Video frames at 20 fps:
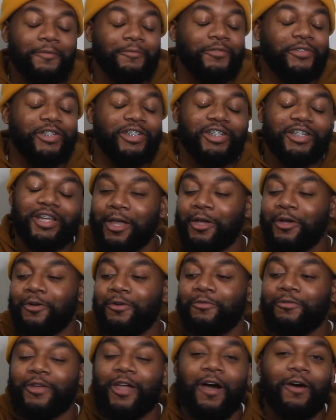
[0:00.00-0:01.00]
And
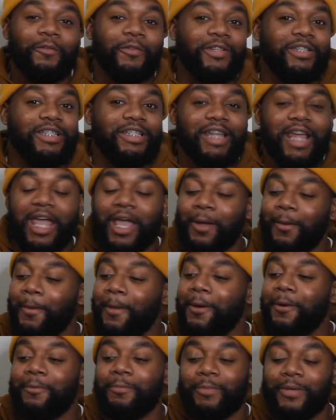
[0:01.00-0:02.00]
for y'all today,
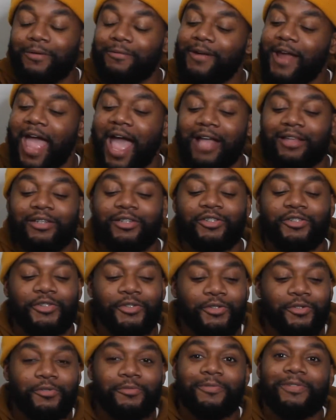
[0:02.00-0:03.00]
we're gonna be reacting
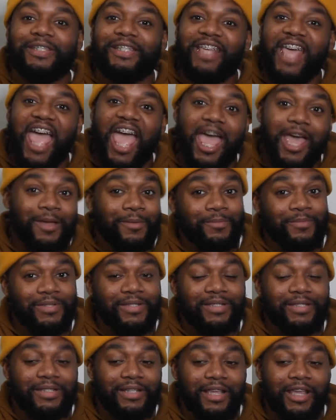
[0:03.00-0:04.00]
to
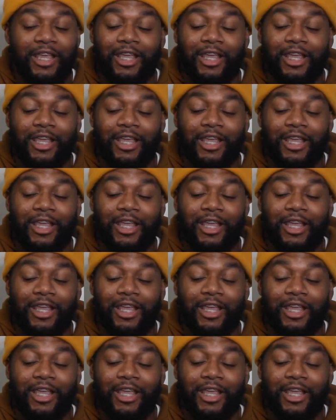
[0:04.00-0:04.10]
Tems,